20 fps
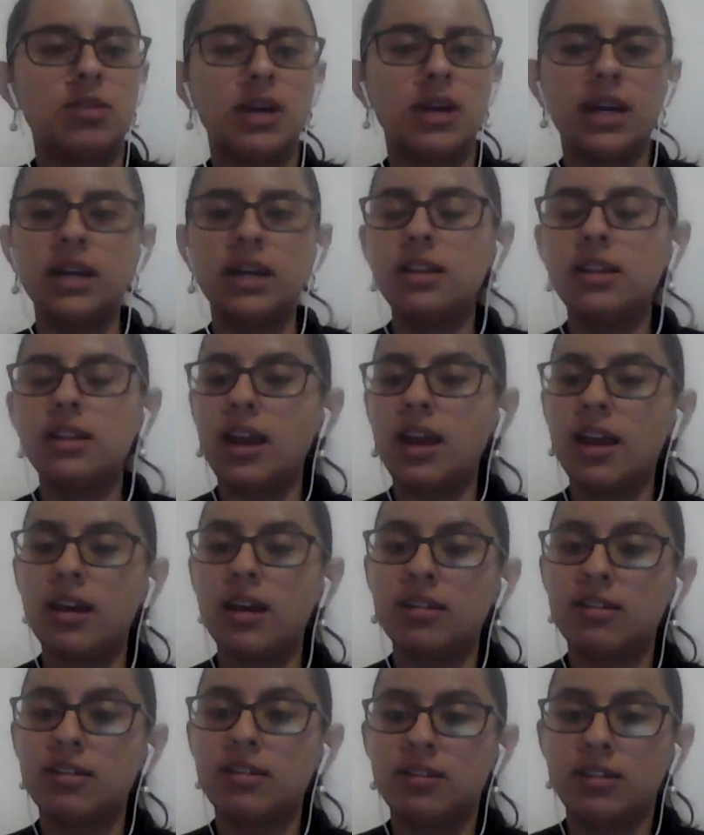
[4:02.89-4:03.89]
All right,
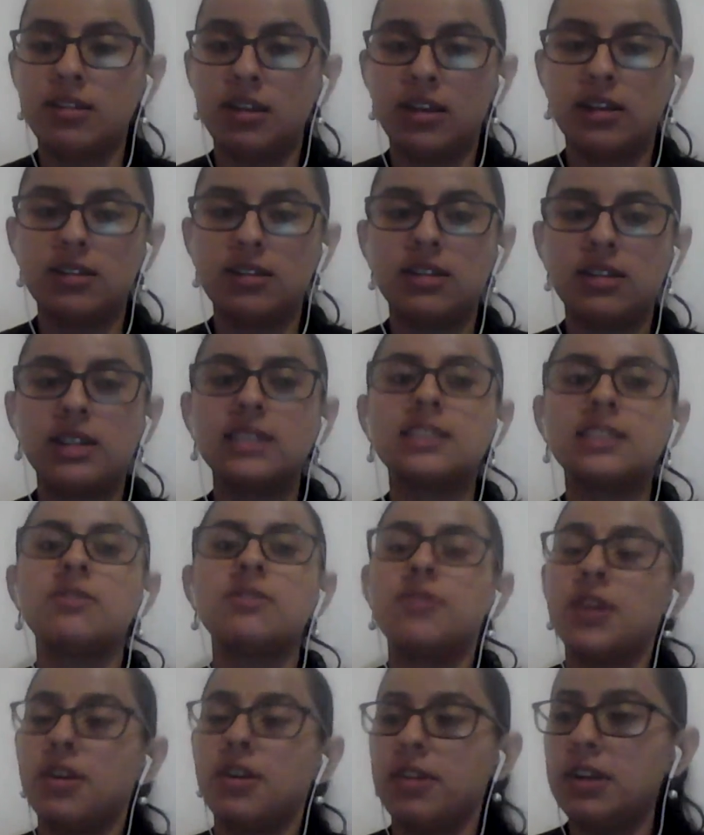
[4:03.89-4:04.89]
I think that
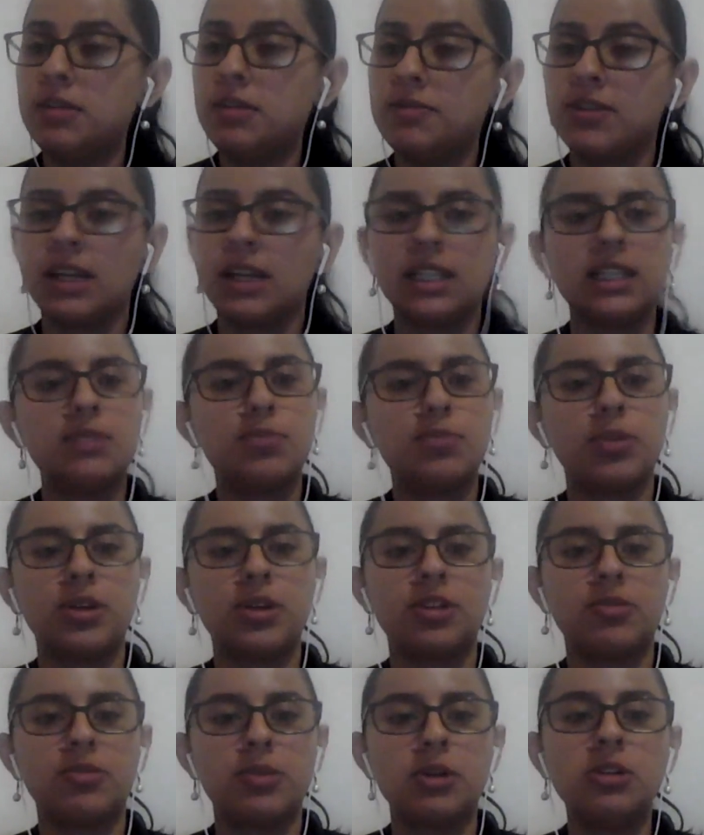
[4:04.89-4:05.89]
is a very valid
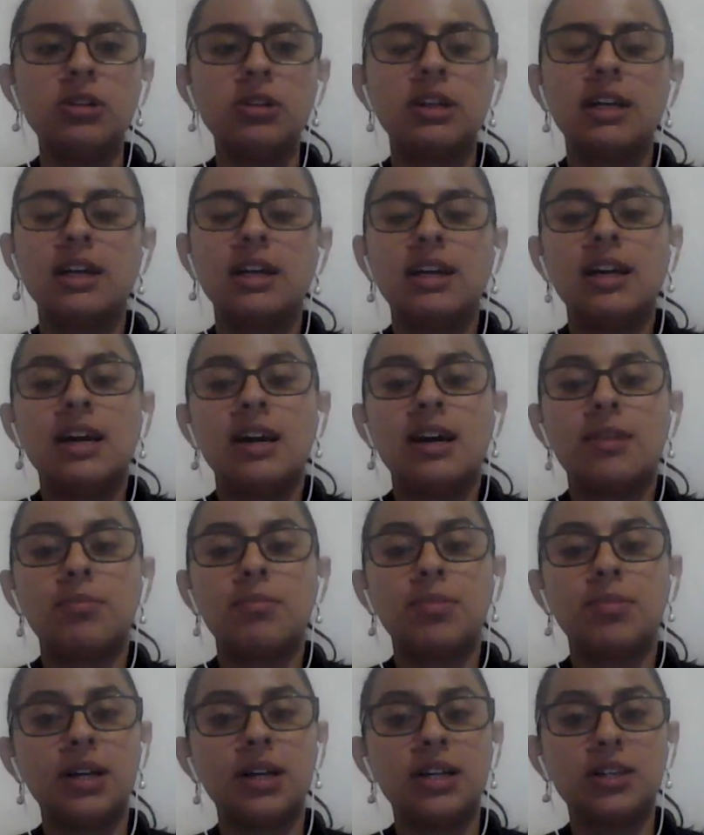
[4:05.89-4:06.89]
point of view,
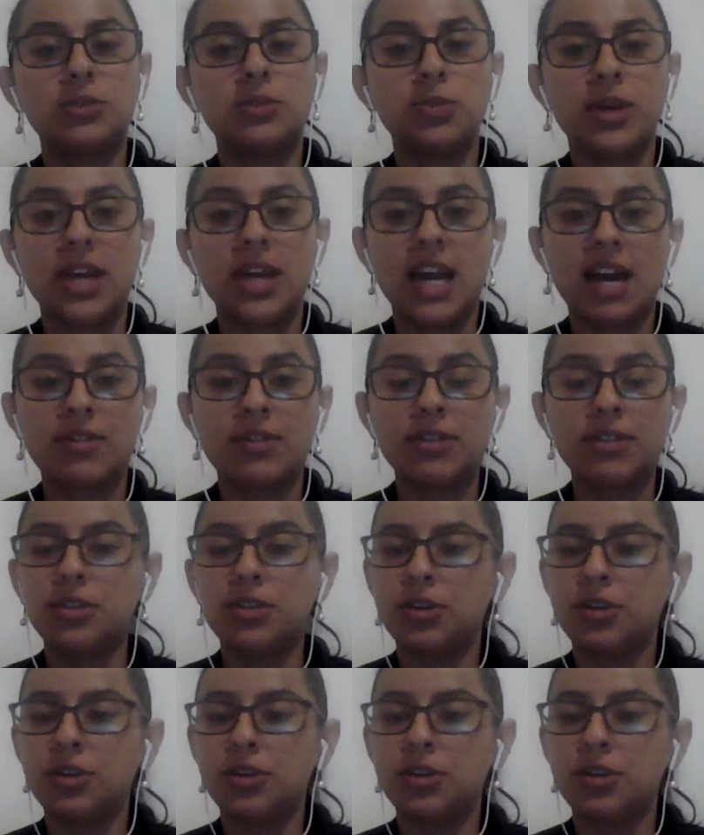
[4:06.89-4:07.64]
but we haven't